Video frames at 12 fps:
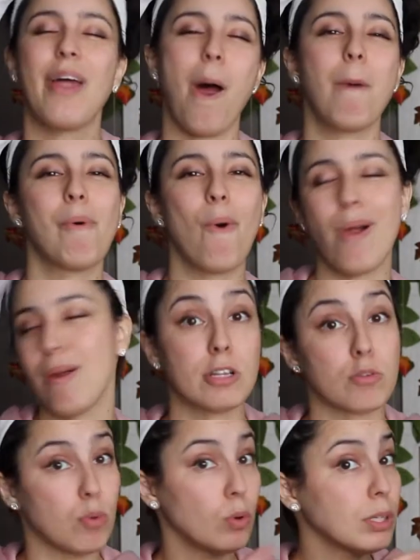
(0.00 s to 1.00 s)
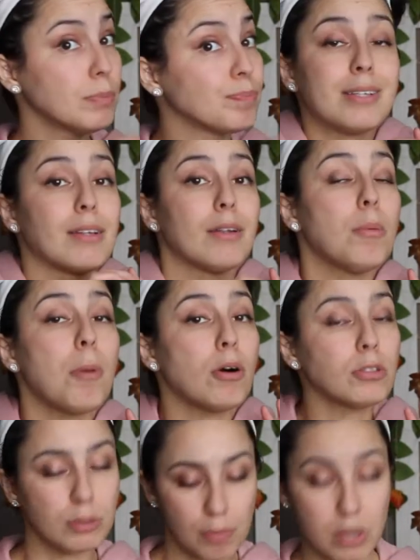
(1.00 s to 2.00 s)
On point. Just rolled up into little
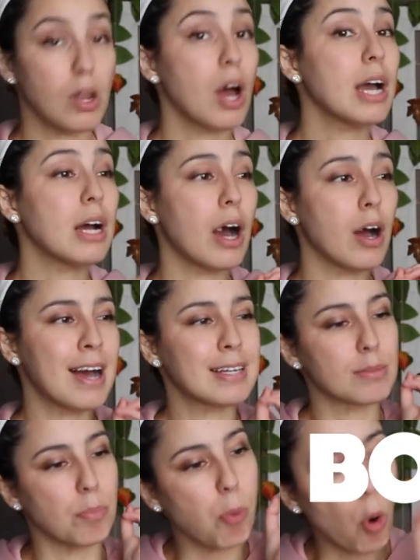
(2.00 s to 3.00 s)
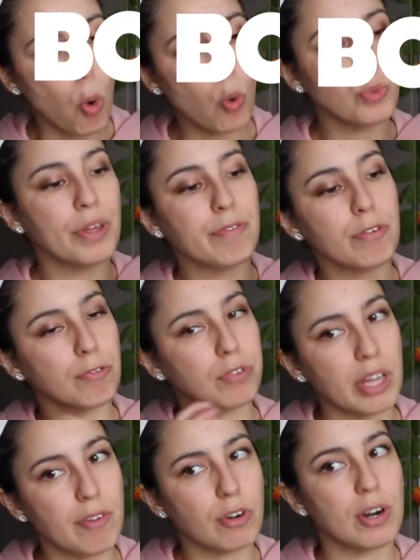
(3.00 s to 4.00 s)
balls. Not as bold of a
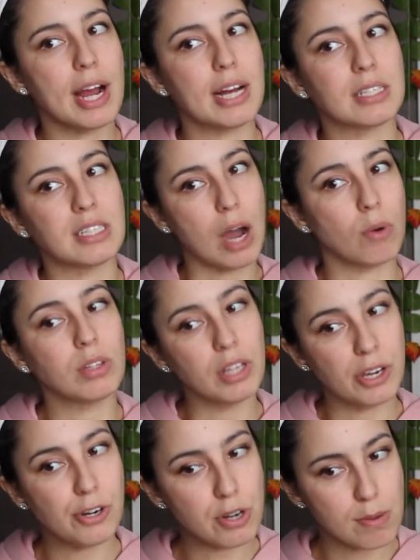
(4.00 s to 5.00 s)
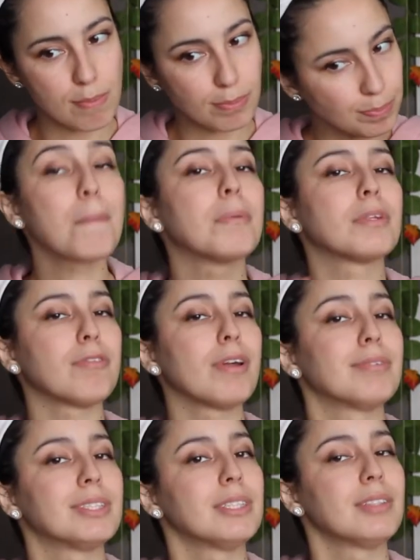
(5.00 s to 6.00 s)
flavor as Now and Laters, but the
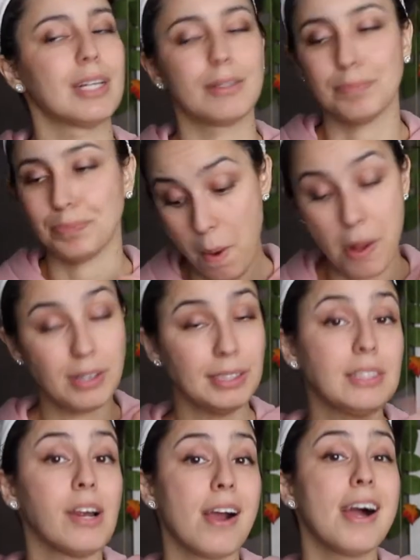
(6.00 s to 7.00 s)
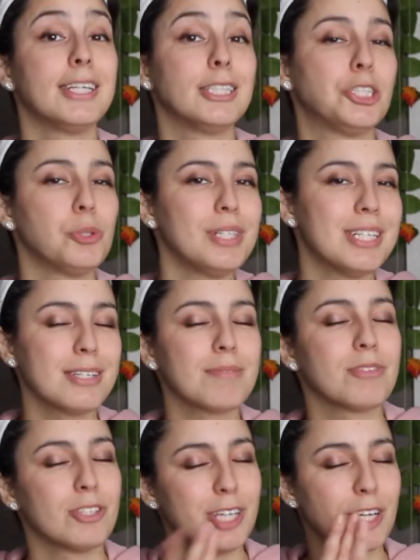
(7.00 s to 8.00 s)
flavor's still there. And the chewiness,
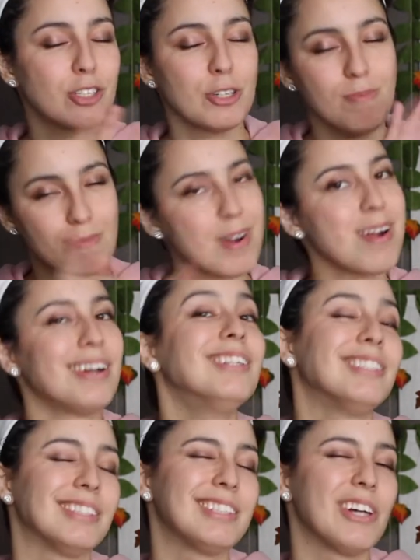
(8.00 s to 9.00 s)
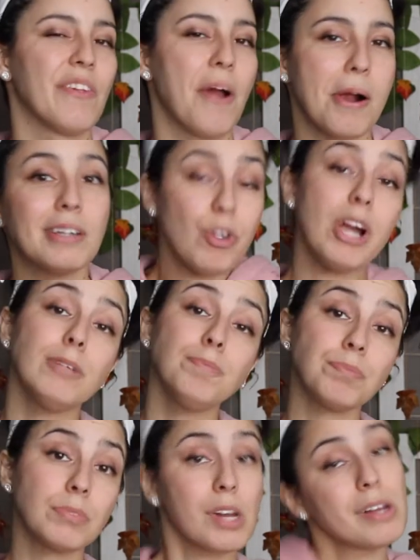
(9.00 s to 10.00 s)
texture, still there. And
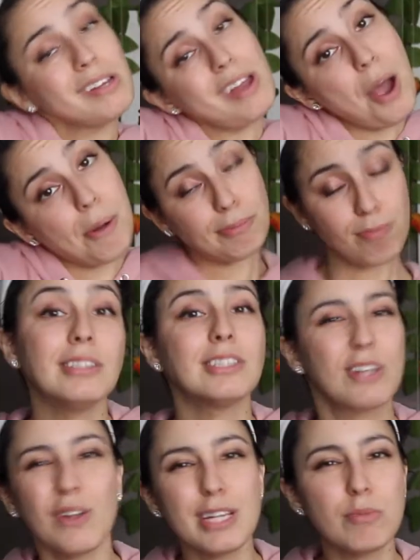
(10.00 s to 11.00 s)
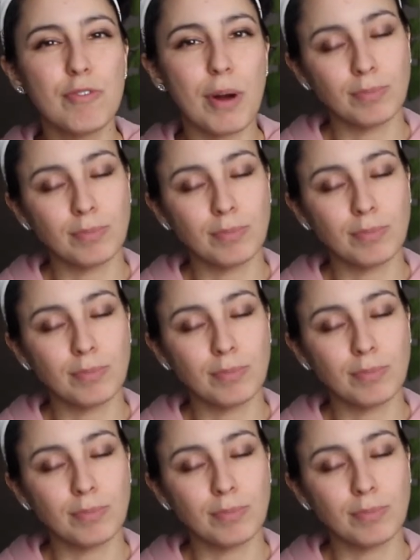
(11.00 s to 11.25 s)
yeah. So let's move